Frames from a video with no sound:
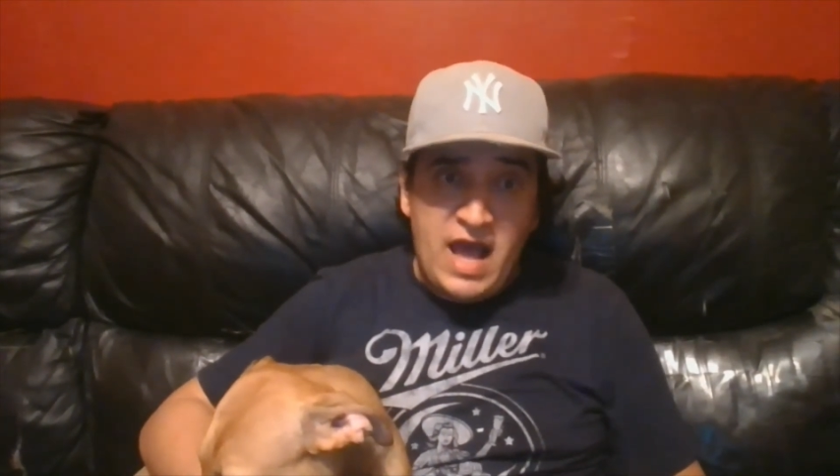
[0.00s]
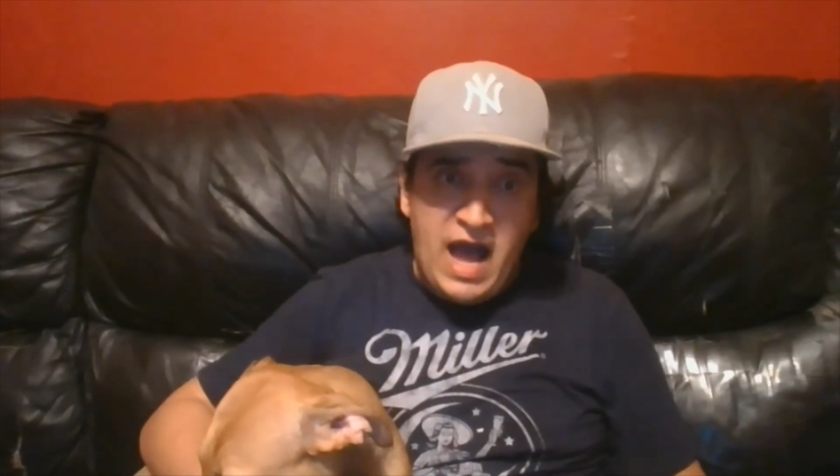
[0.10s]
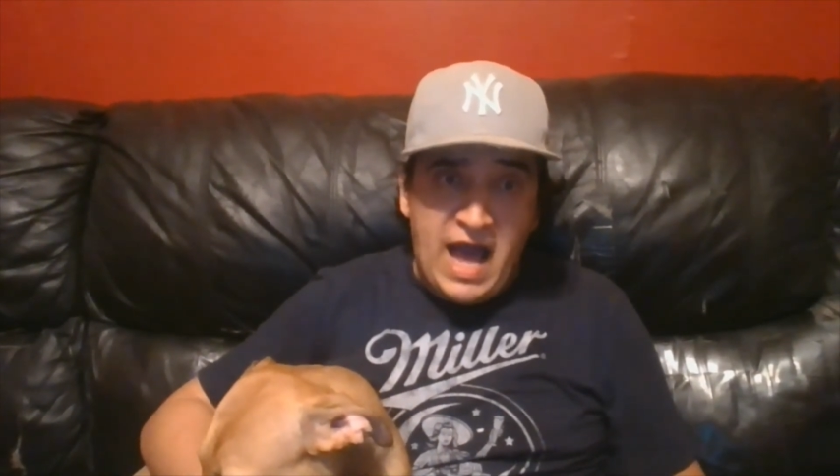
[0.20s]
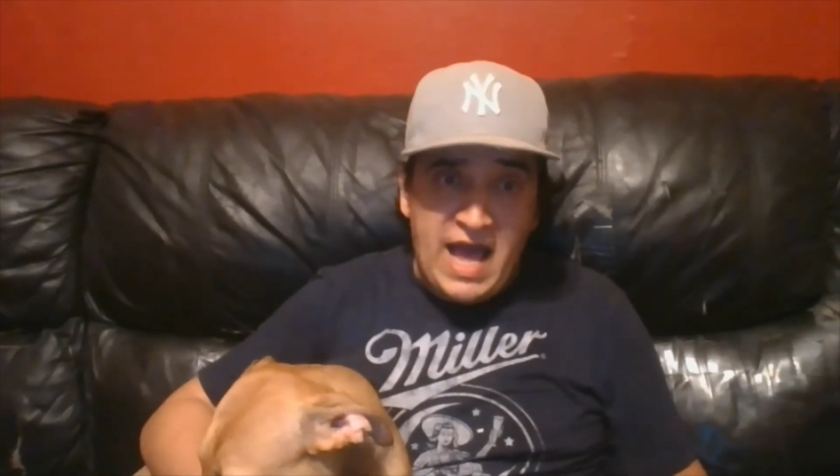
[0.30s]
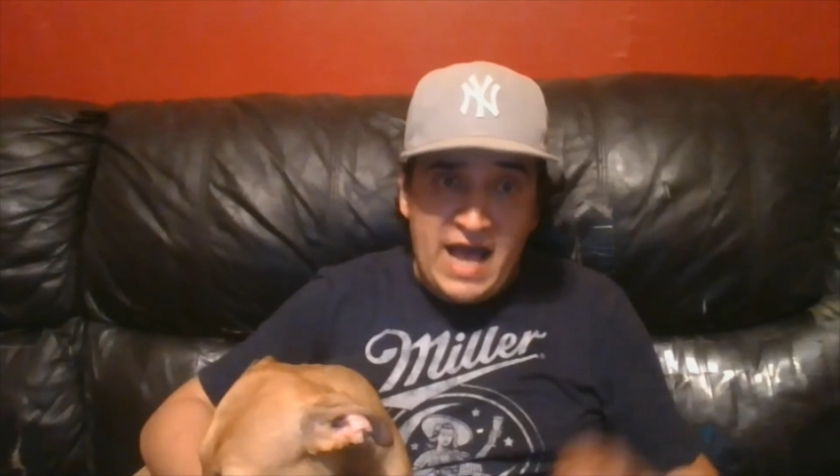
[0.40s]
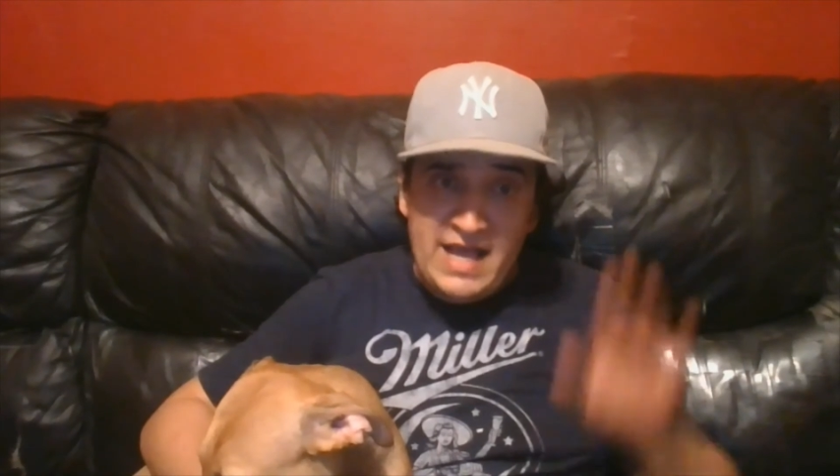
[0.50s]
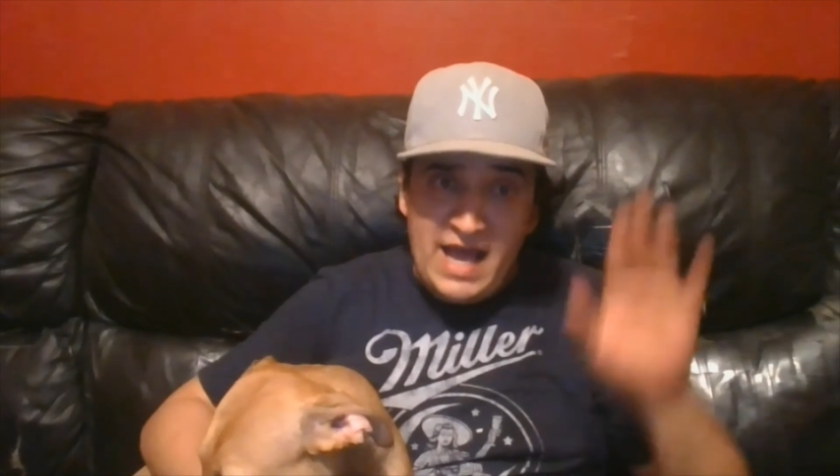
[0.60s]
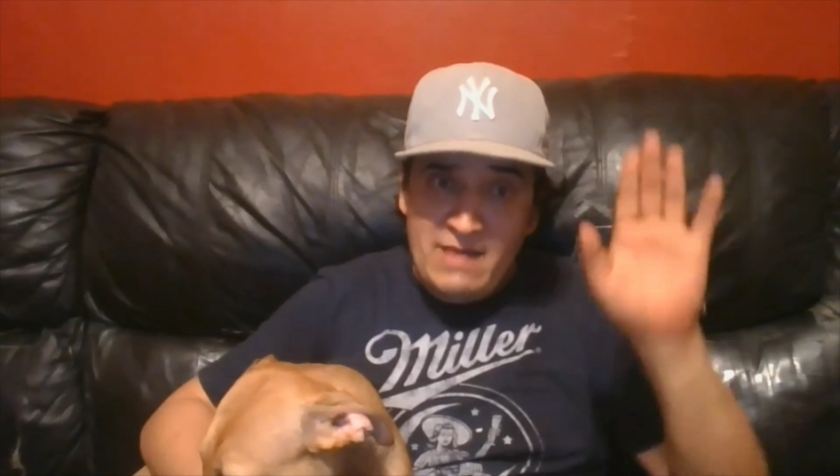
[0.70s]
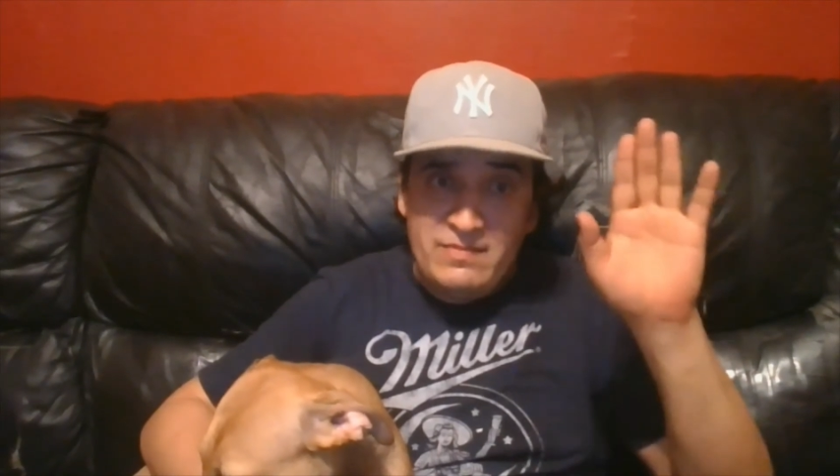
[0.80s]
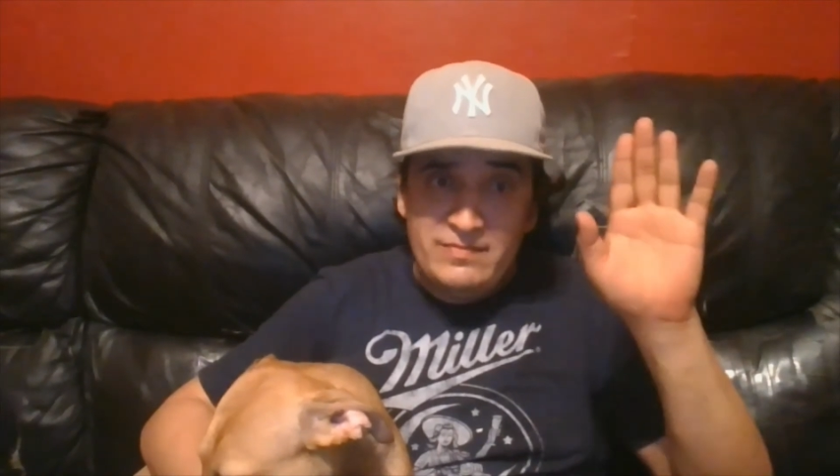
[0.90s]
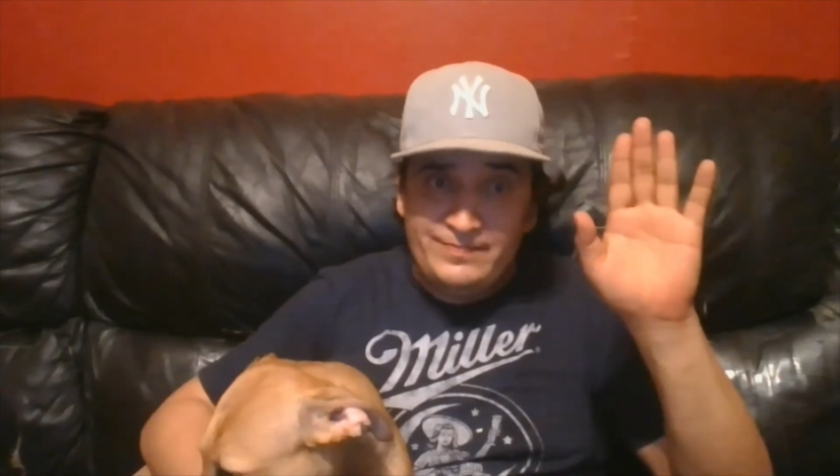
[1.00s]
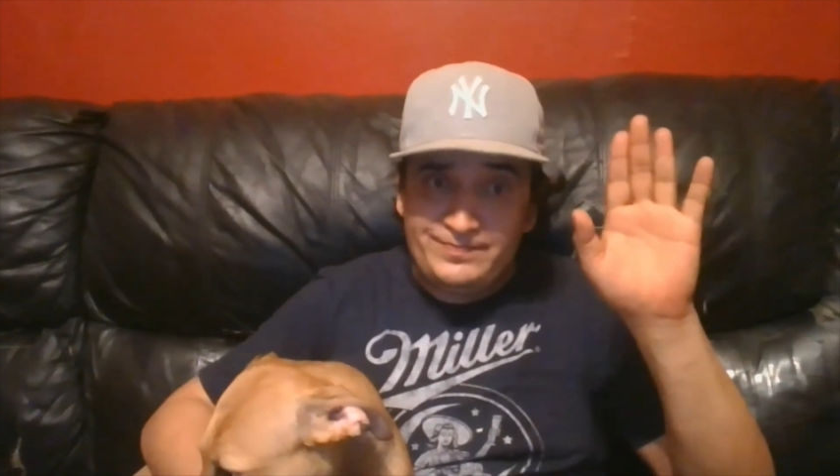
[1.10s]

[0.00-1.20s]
am.